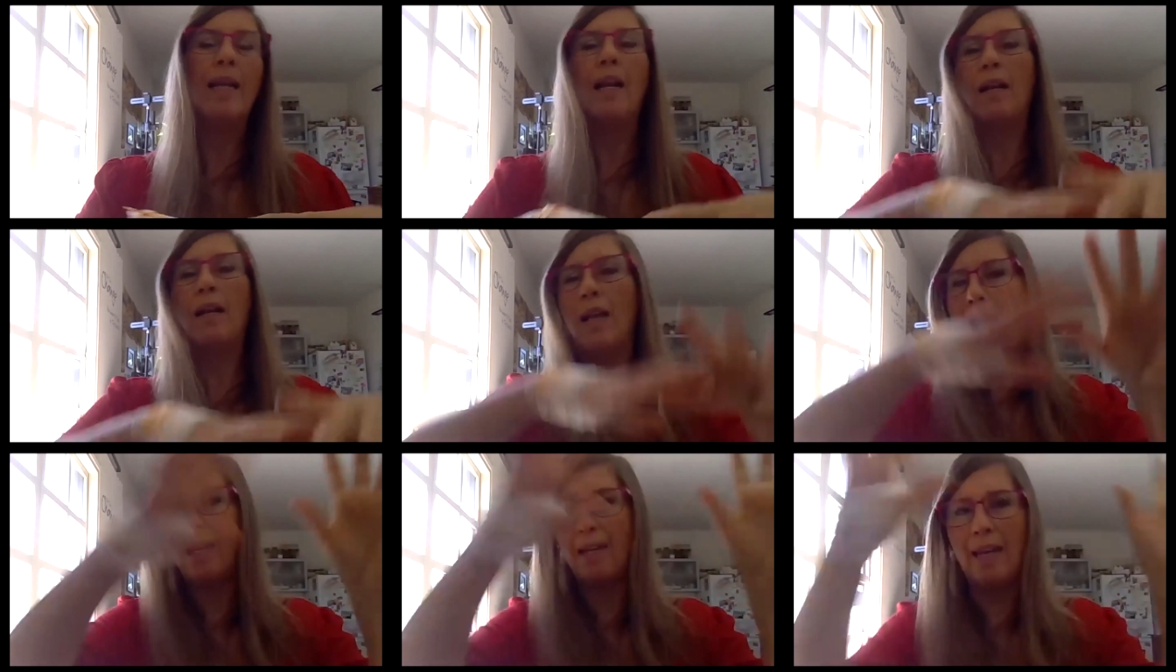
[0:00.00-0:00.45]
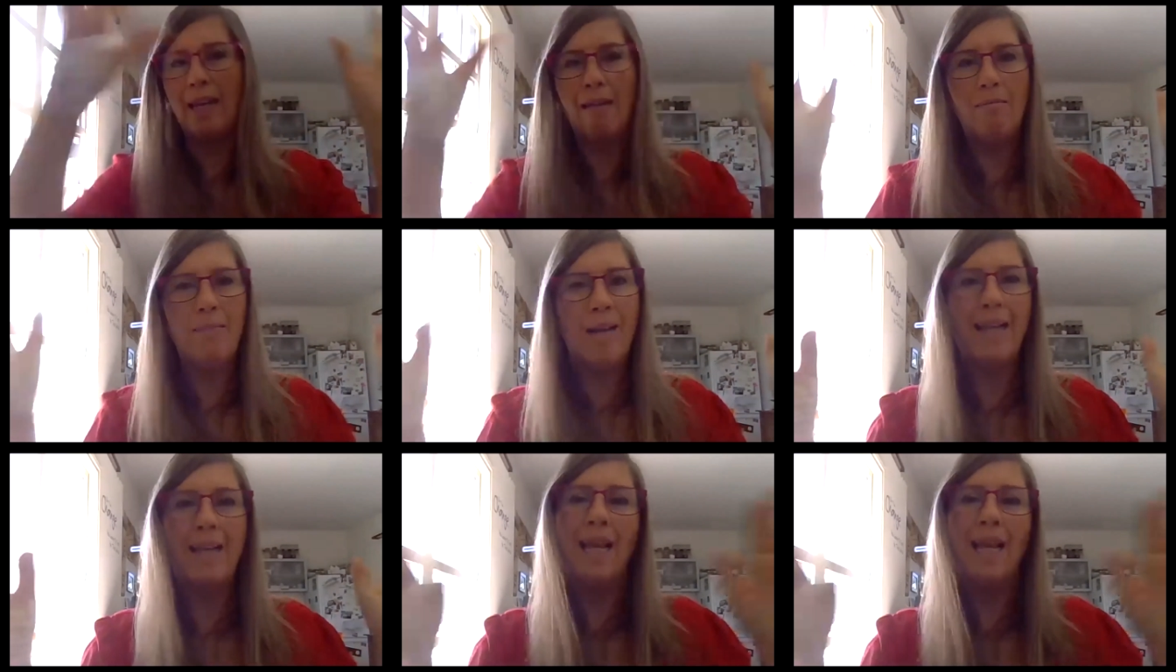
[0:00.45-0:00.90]

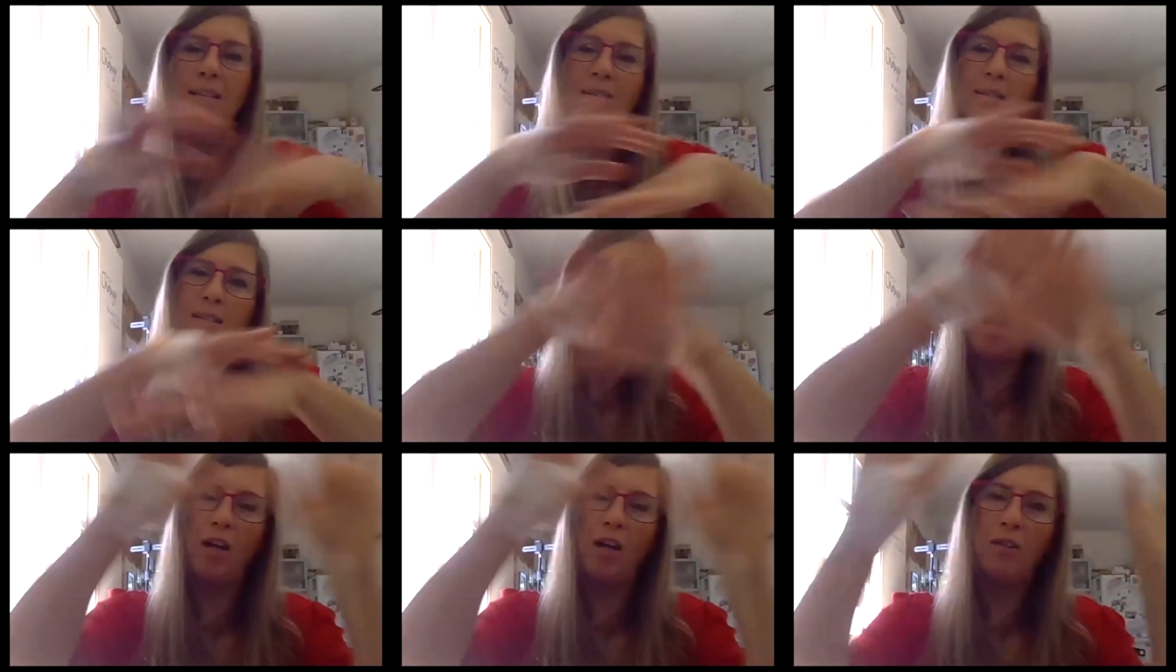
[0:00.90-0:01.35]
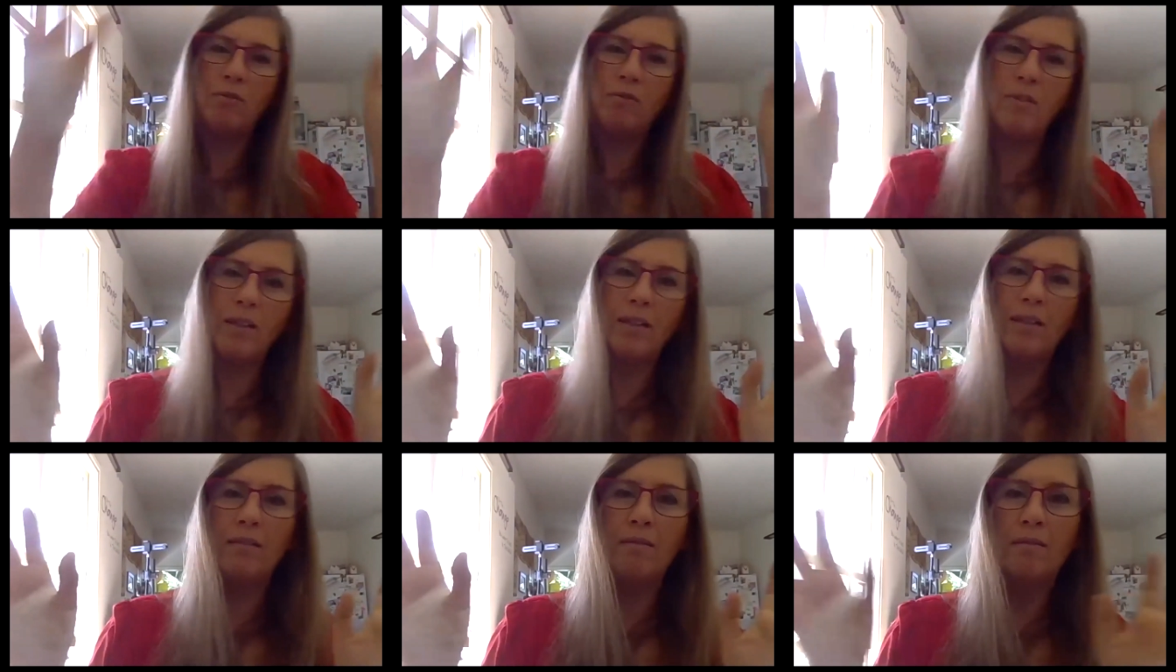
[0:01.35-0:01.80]
let's start
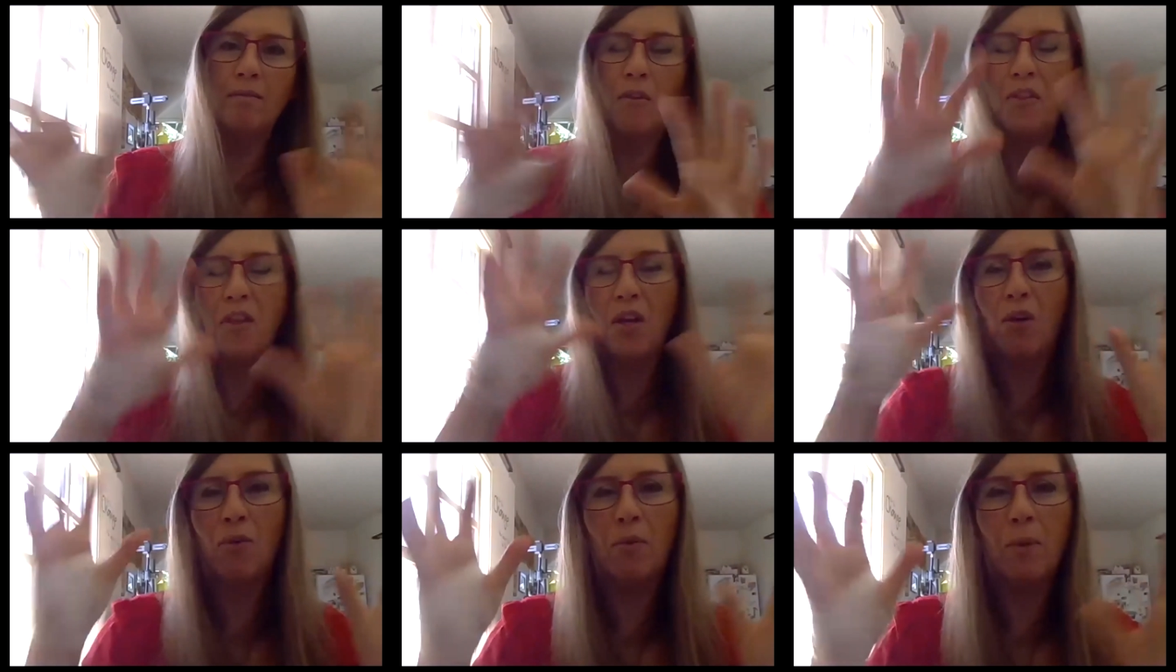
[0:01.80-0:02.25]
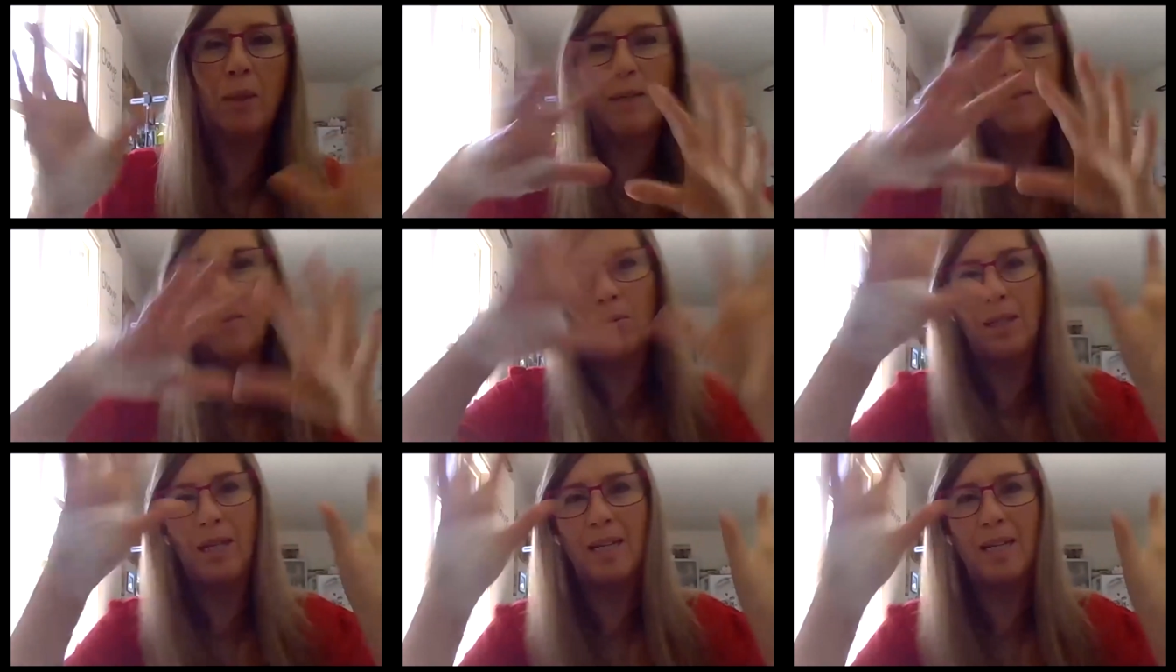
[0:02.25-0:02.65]
in theory.